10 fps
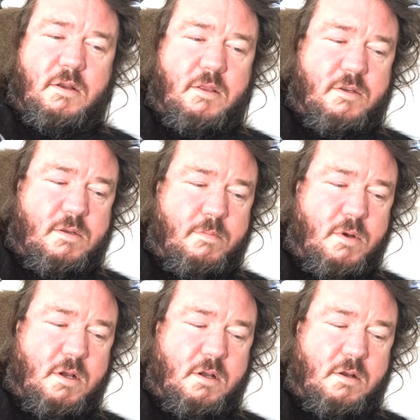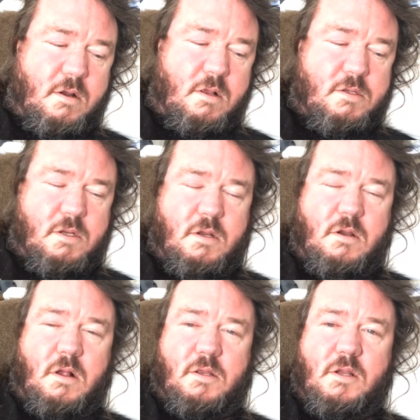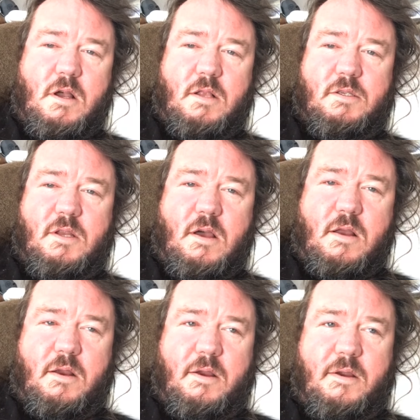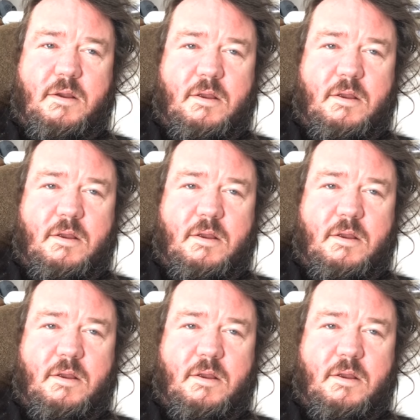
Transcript: and there's a book called called God's Daughter.